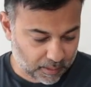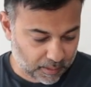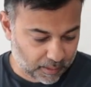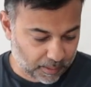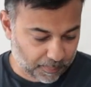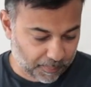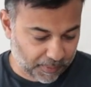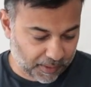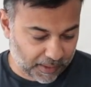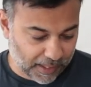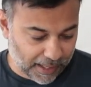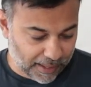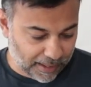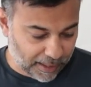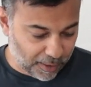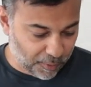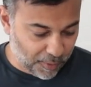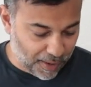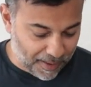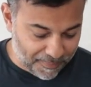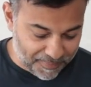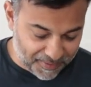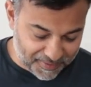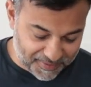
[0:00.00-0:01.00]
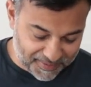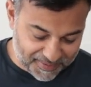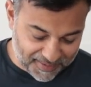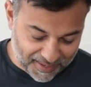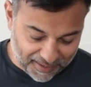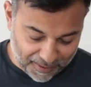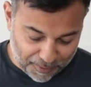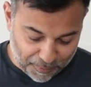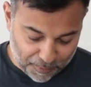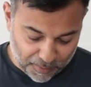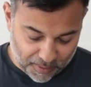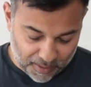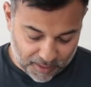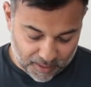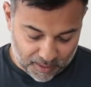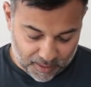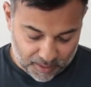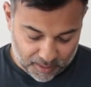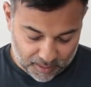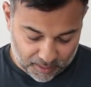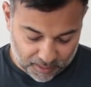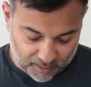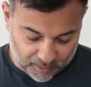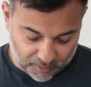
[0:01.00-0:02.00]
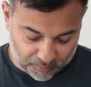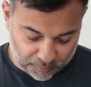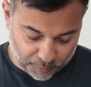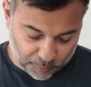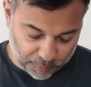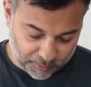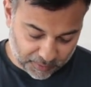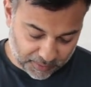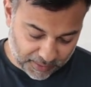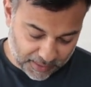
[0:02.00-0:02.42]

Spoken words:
I'm glad I grabbed the second one because we will